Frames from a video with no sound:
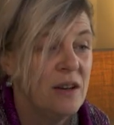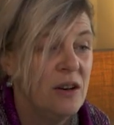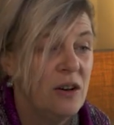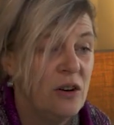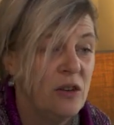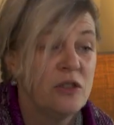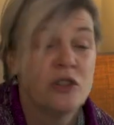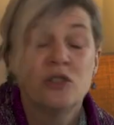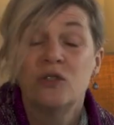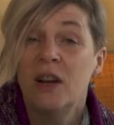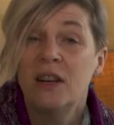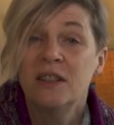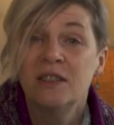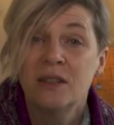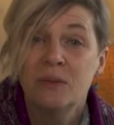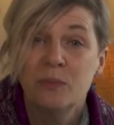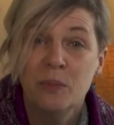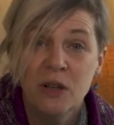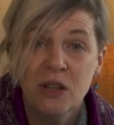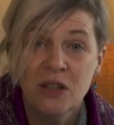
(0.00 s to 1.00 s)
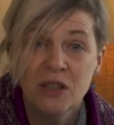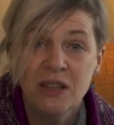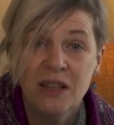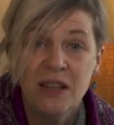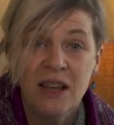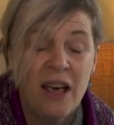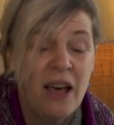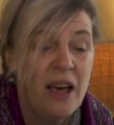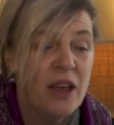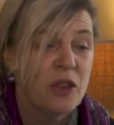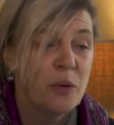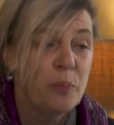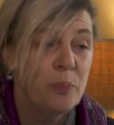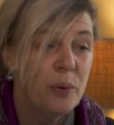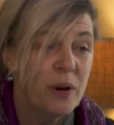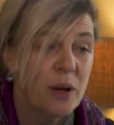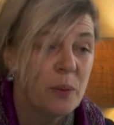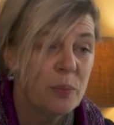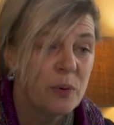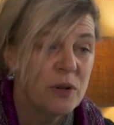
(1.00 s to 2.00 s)
On the Trent and Mersey, the
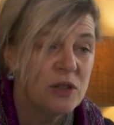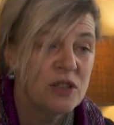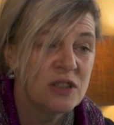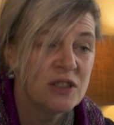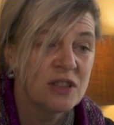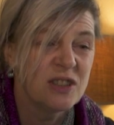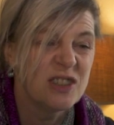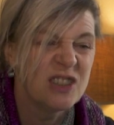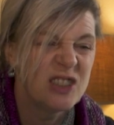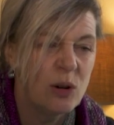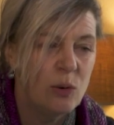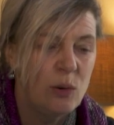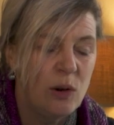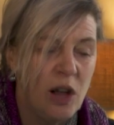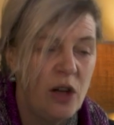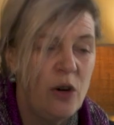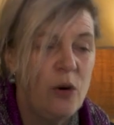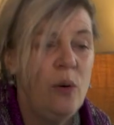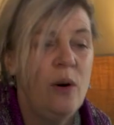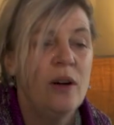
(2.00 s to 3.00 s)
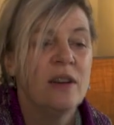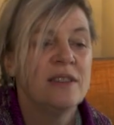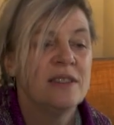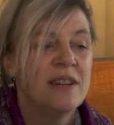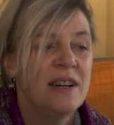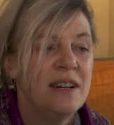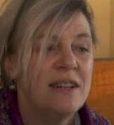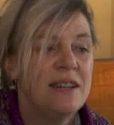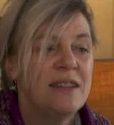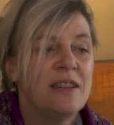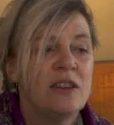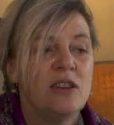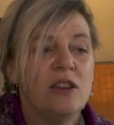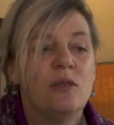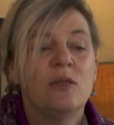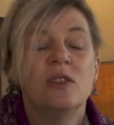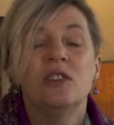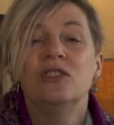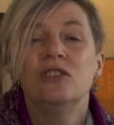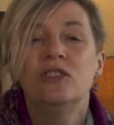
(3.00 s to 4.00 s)
brick bridges are so low and tight that you
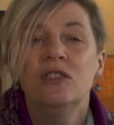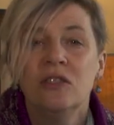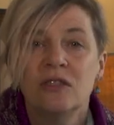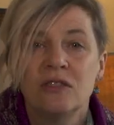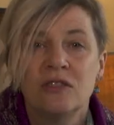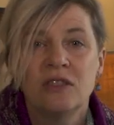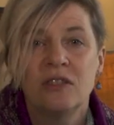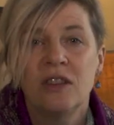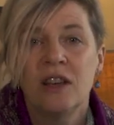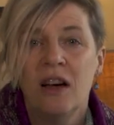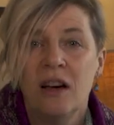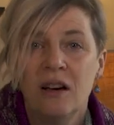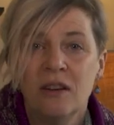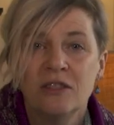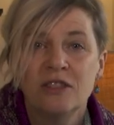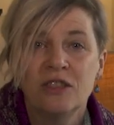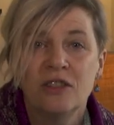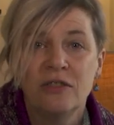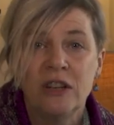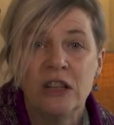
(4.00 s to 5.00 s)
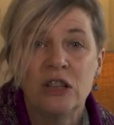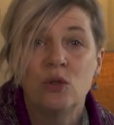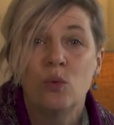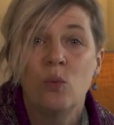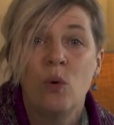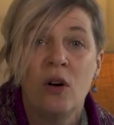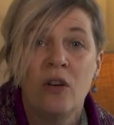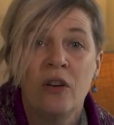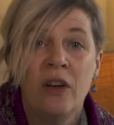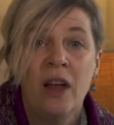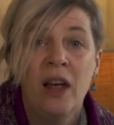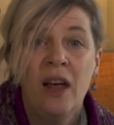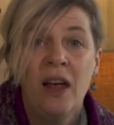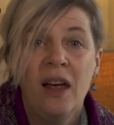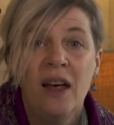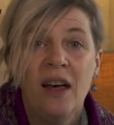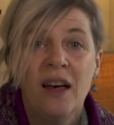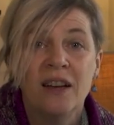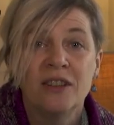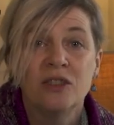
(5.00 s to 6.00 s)
can touch the arch of each one
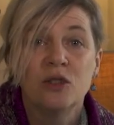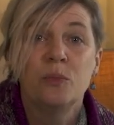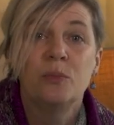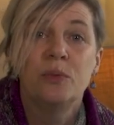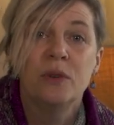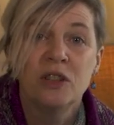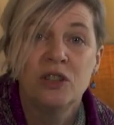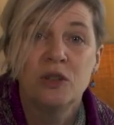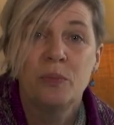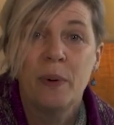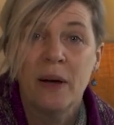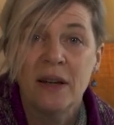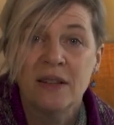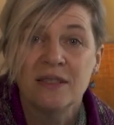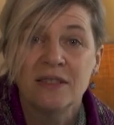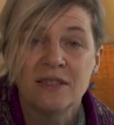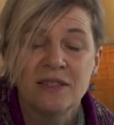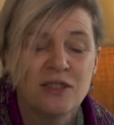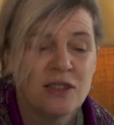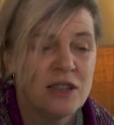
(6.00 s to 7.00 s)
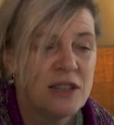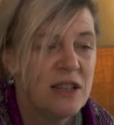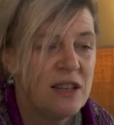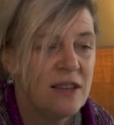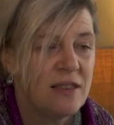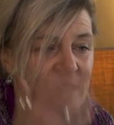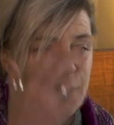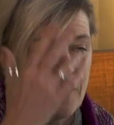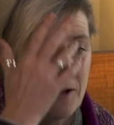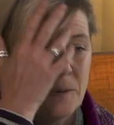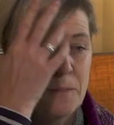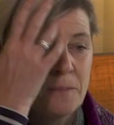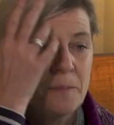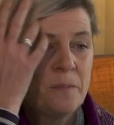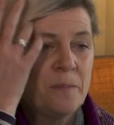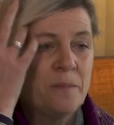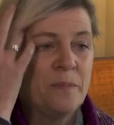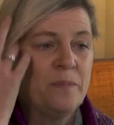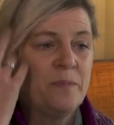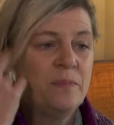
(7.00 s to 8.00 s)
as your bridge passes underneath it.
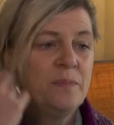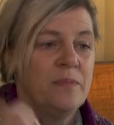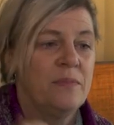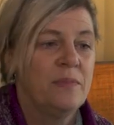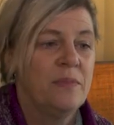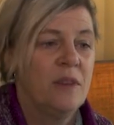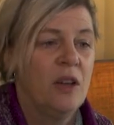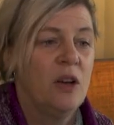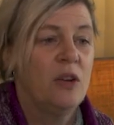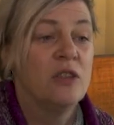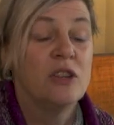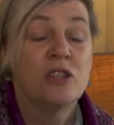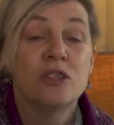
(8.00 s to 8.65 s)
On the